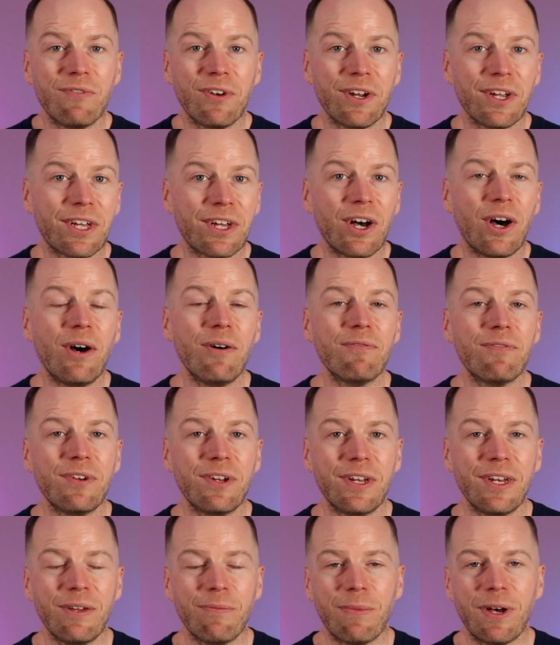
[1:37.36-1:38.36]
very
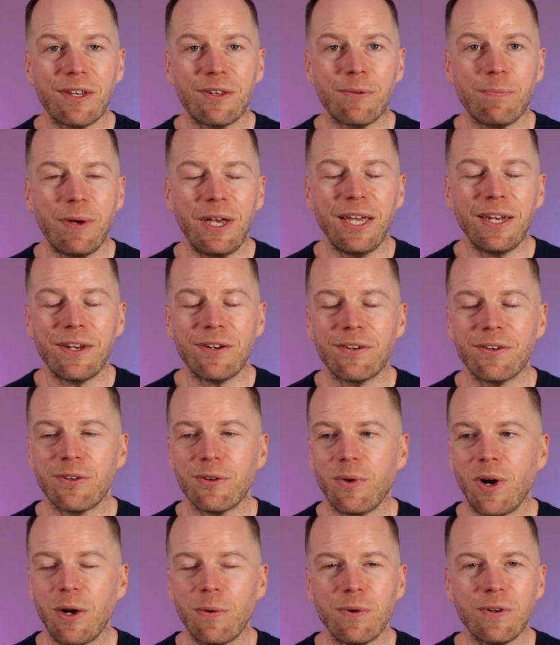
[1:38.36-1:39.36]
confident in my Spanish,
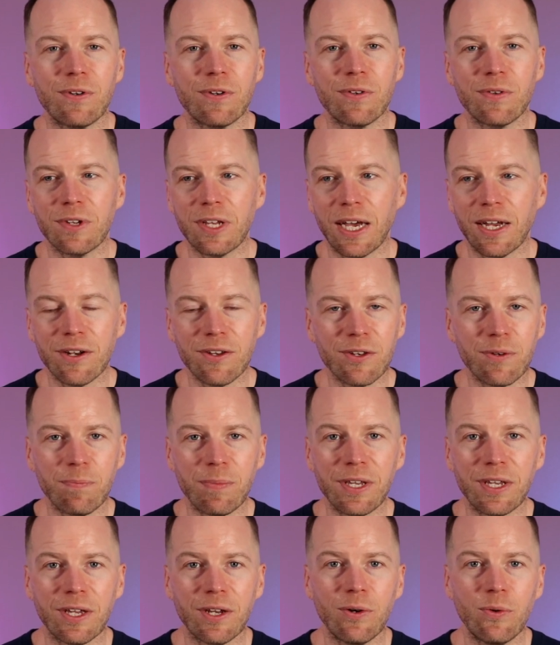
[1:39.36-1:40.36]
so I would just kind of
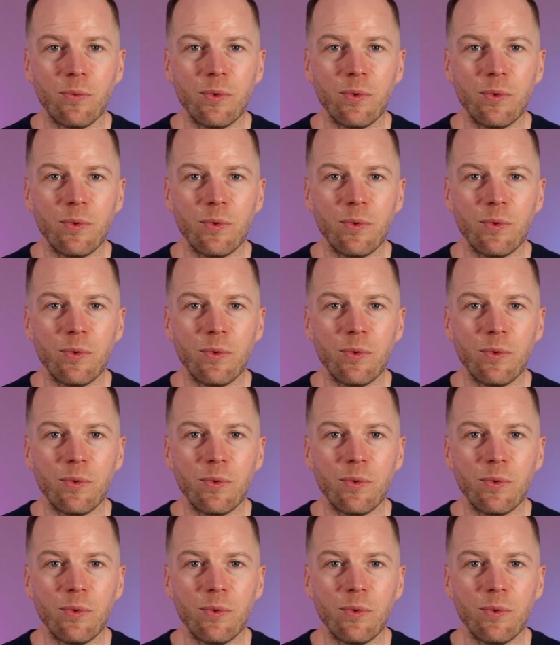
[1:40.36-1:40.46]
speak at a